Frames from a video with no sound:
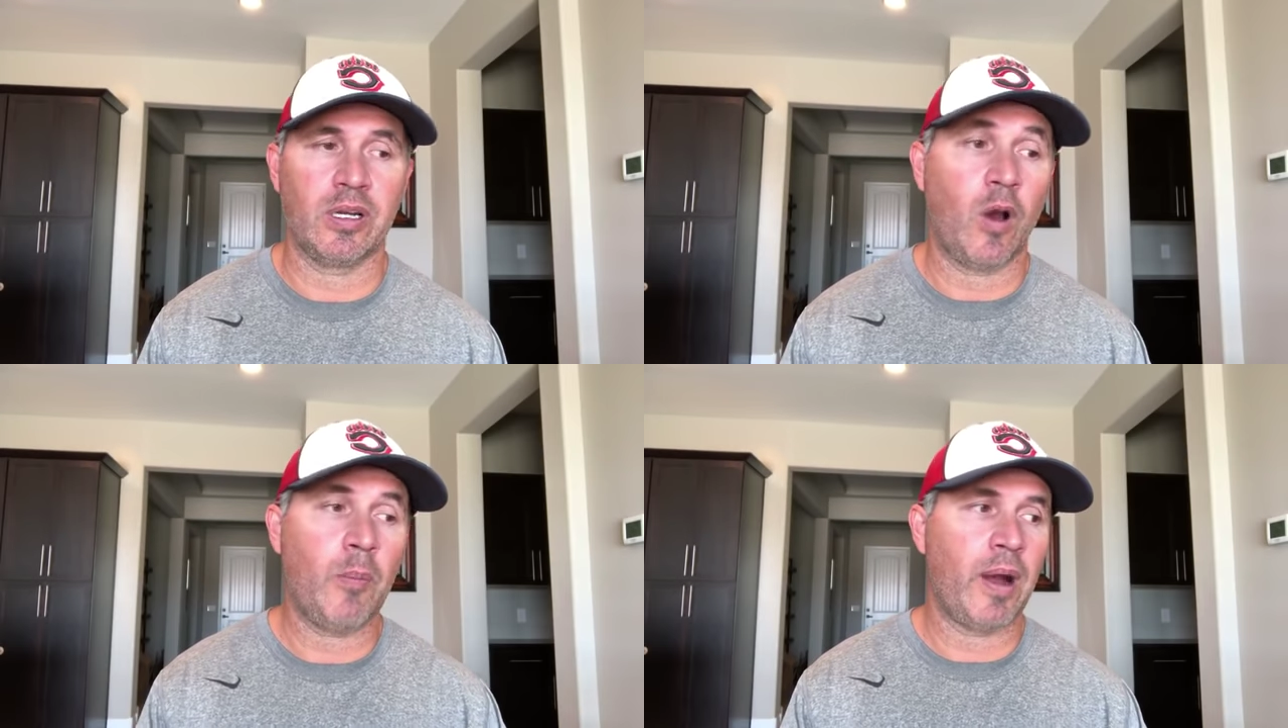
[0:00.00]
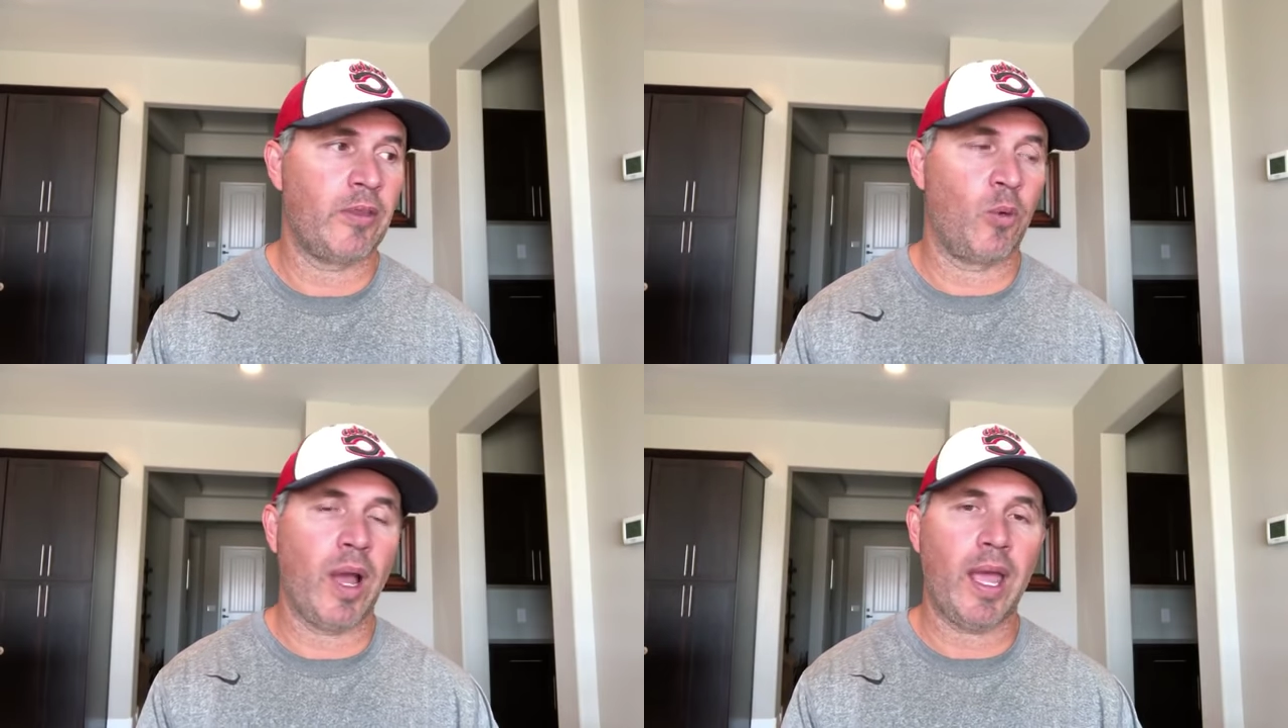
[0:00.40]
Oh, by the
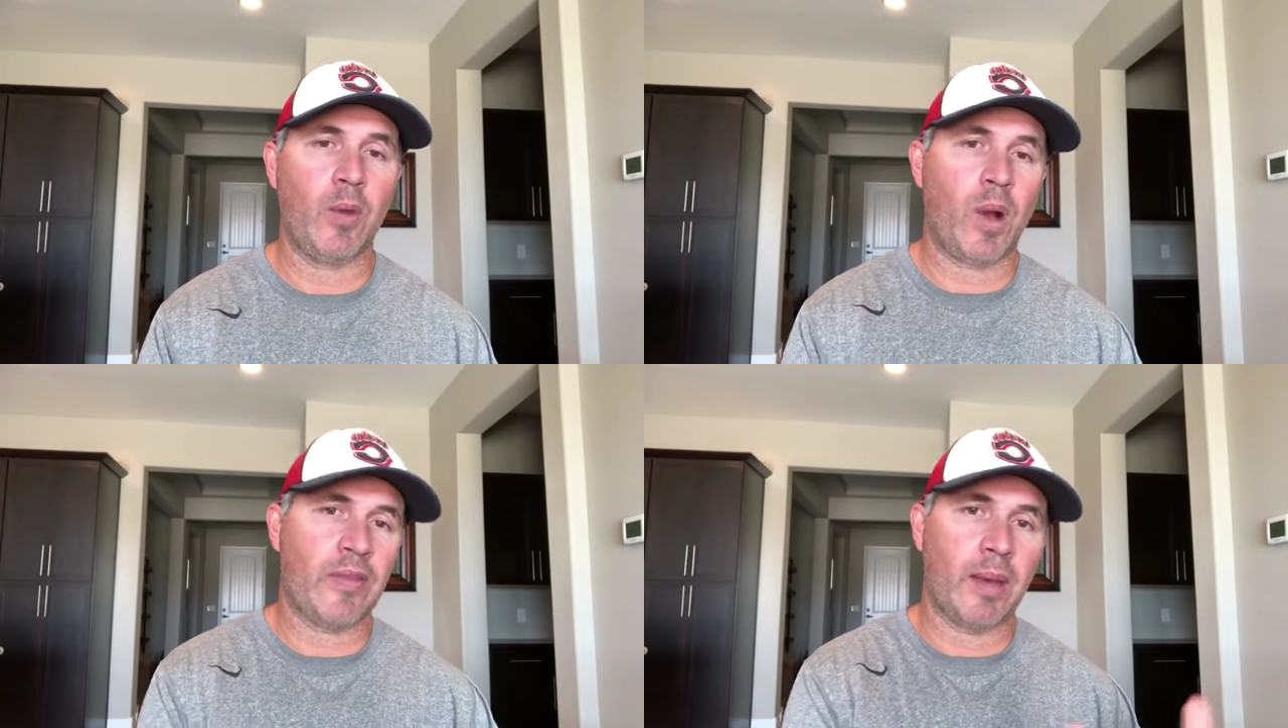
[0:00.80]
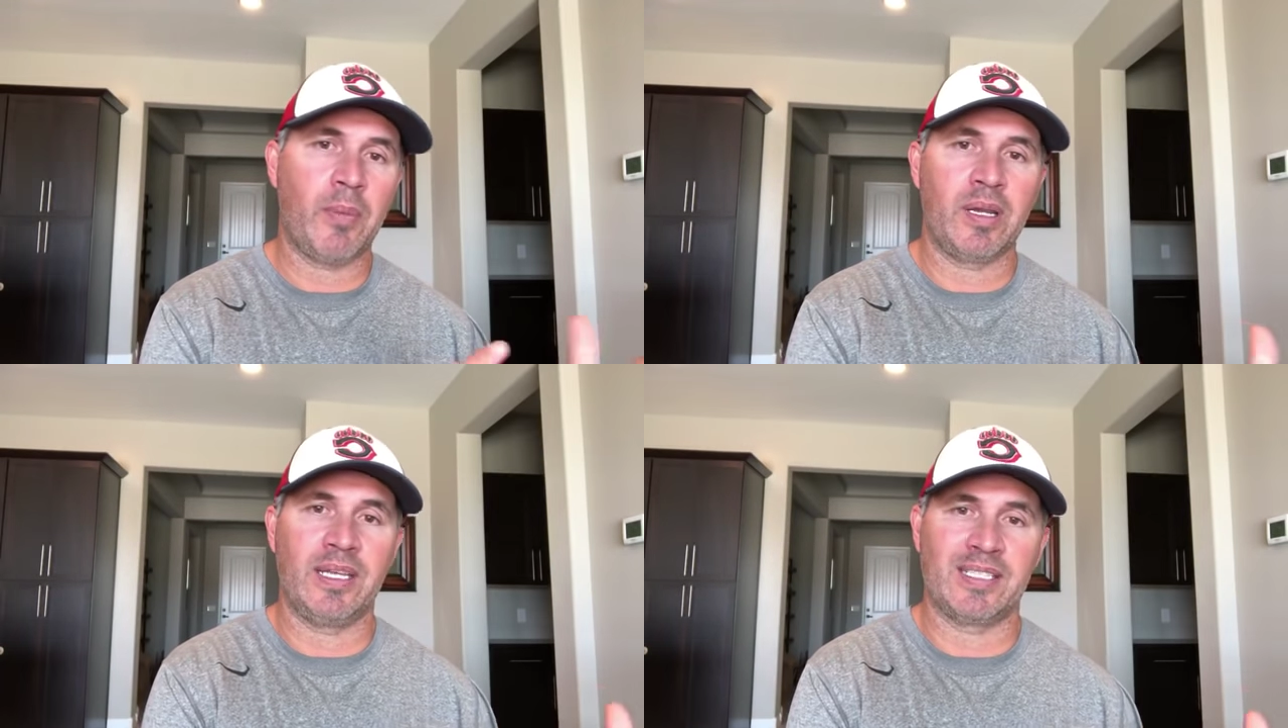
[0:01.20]
way, while that
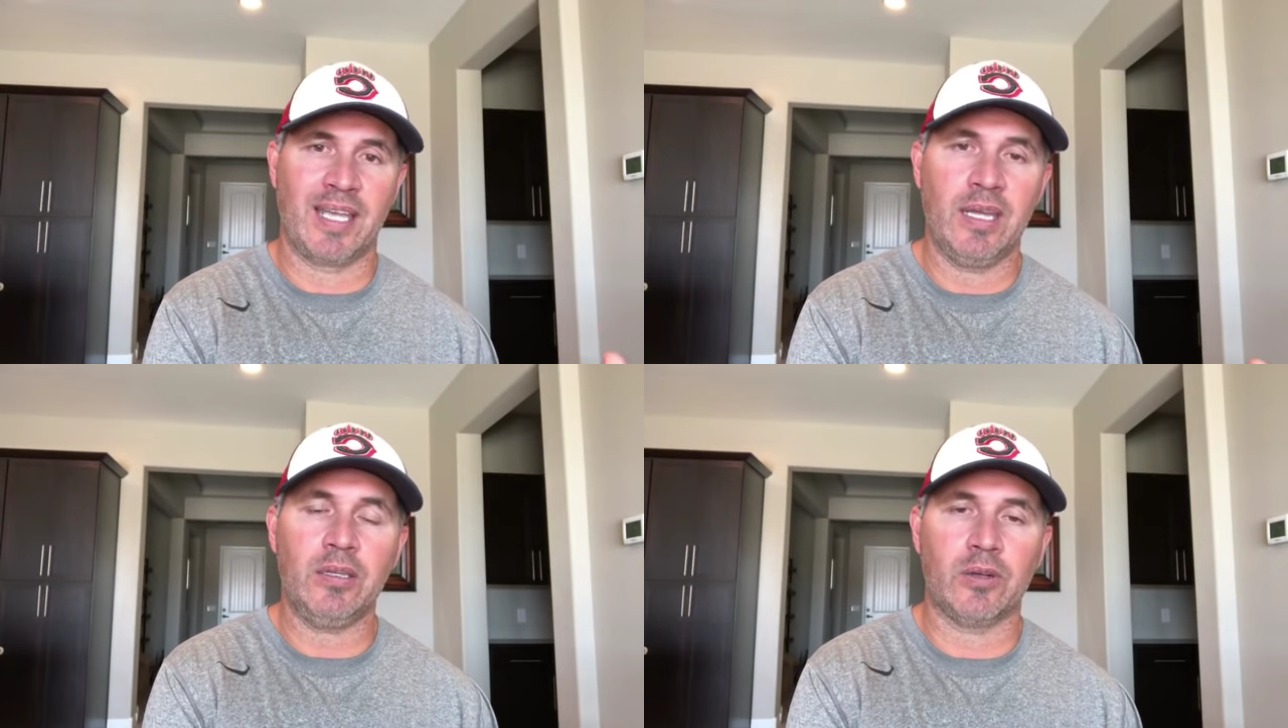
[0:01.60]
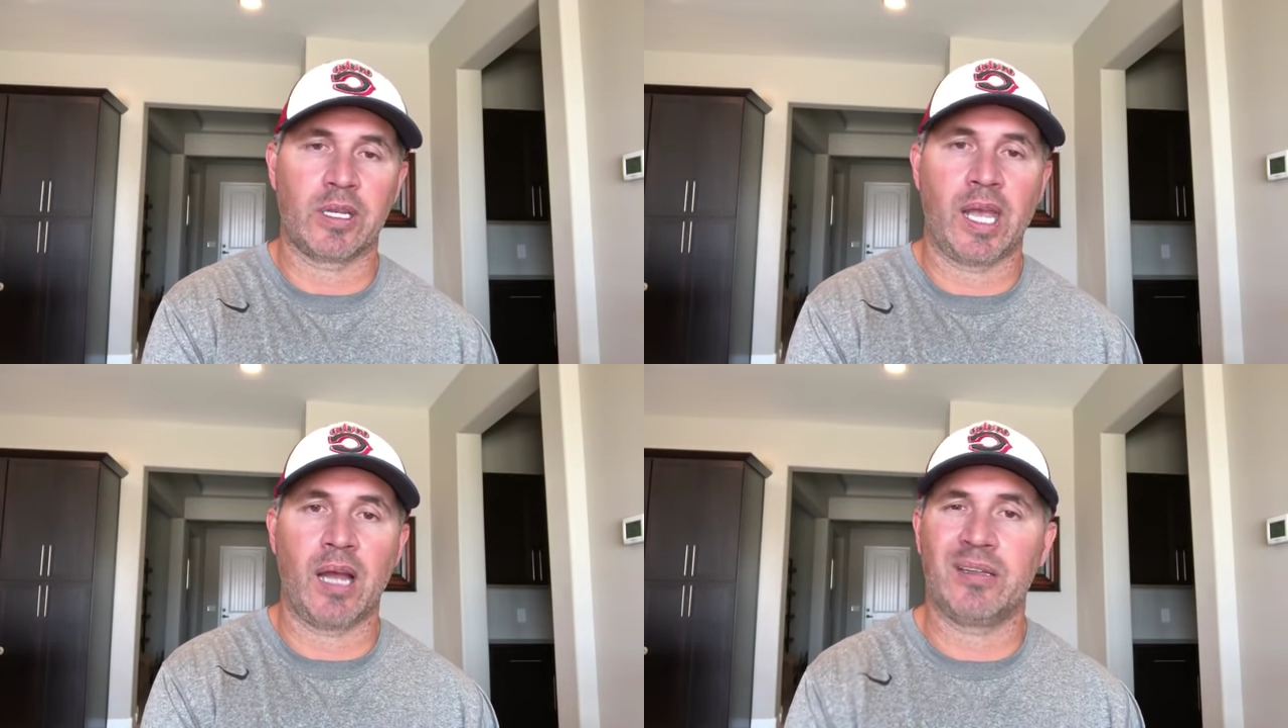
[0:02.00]
money is in your
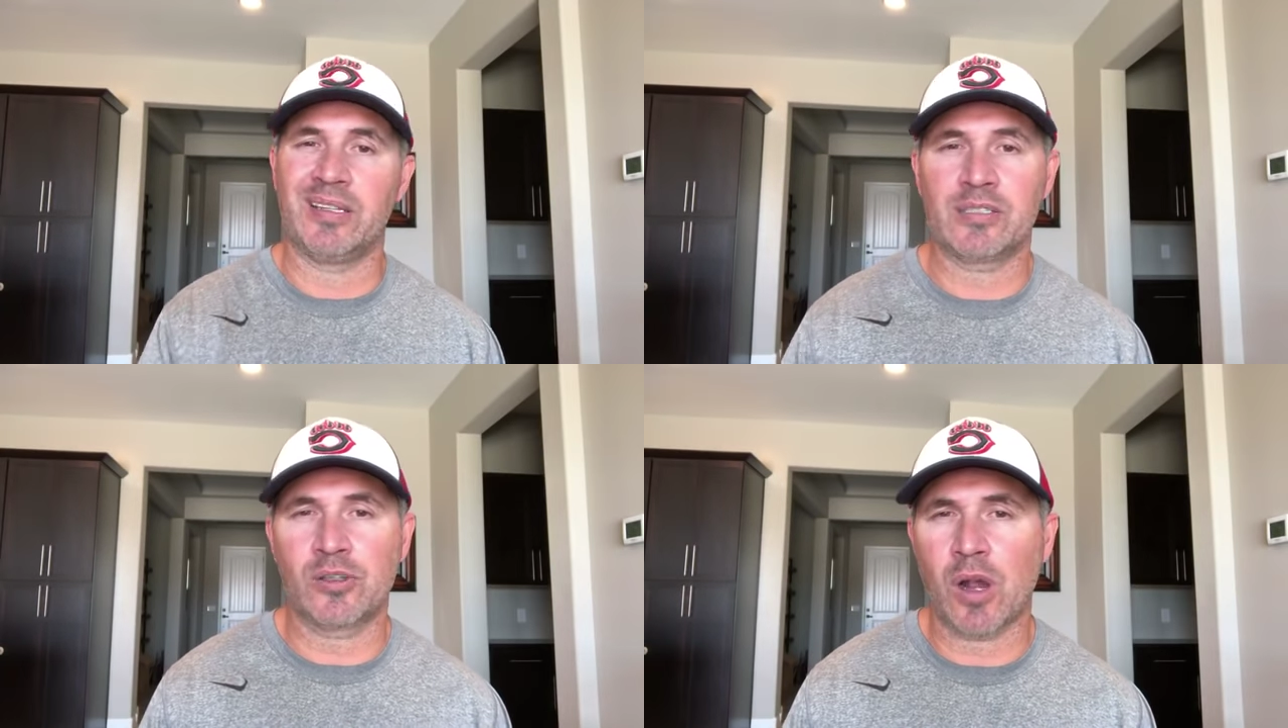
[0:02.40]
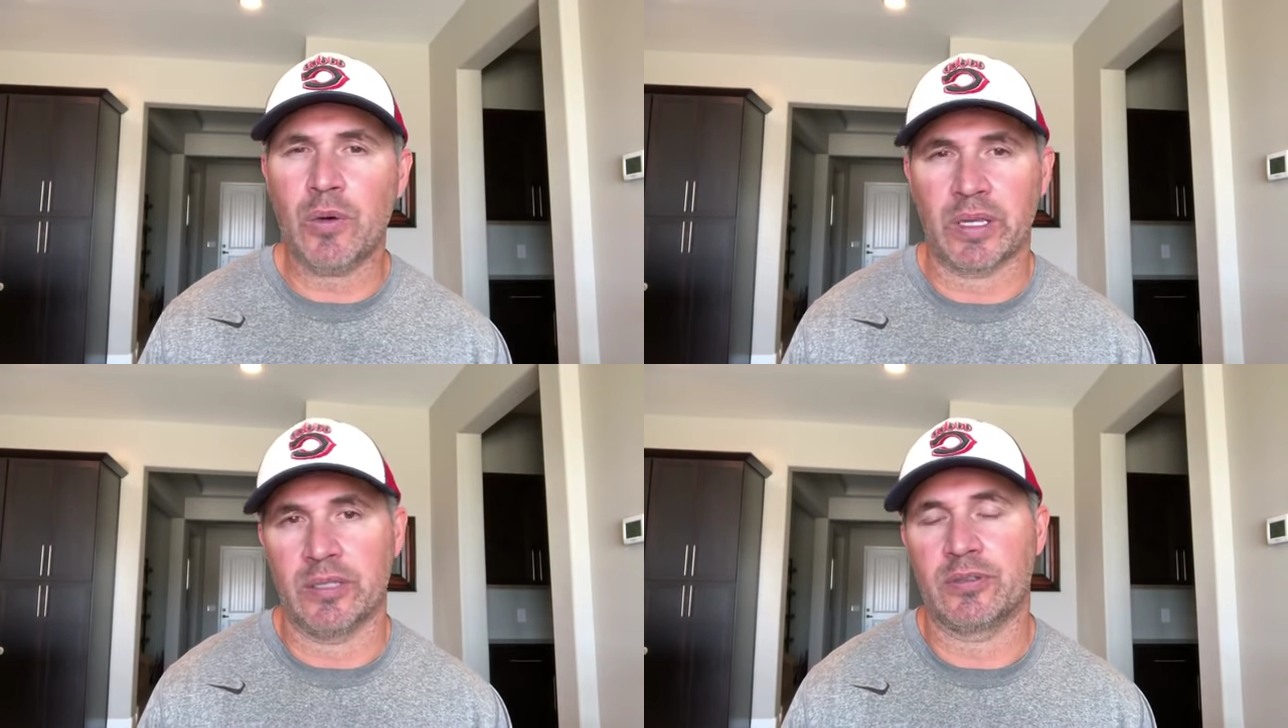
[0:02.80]
account, it's
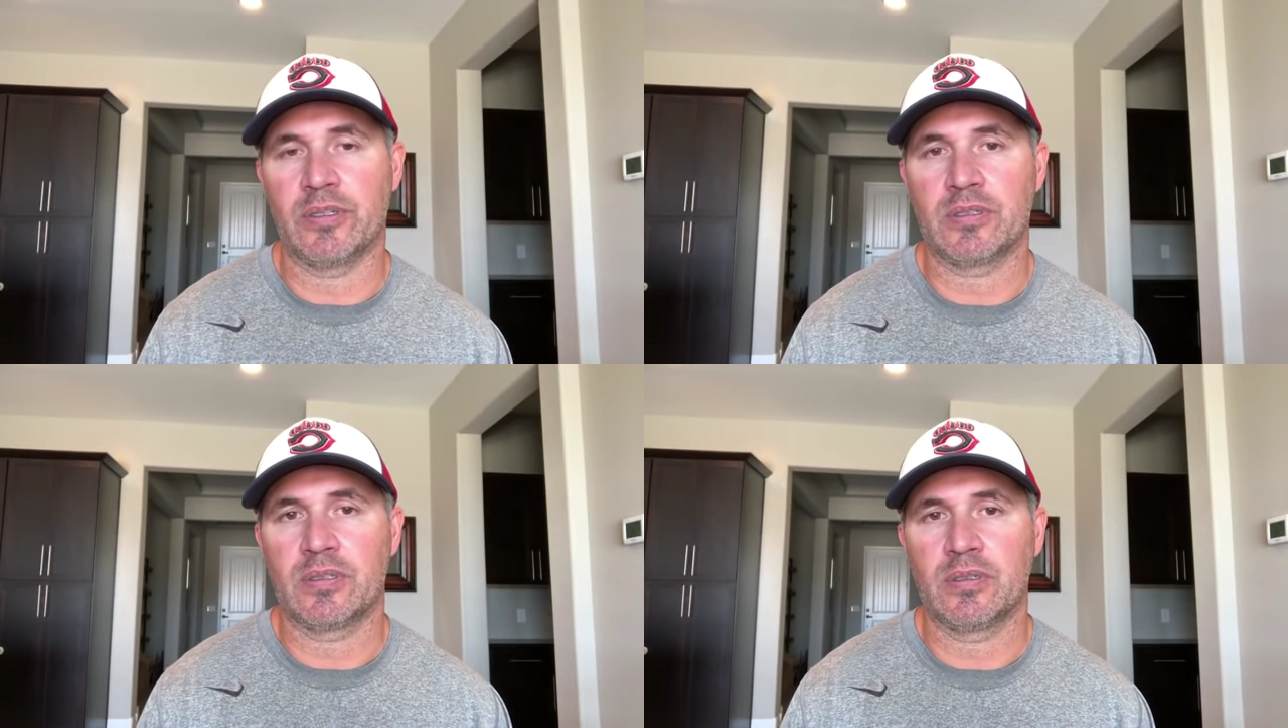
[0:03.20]
growing interest.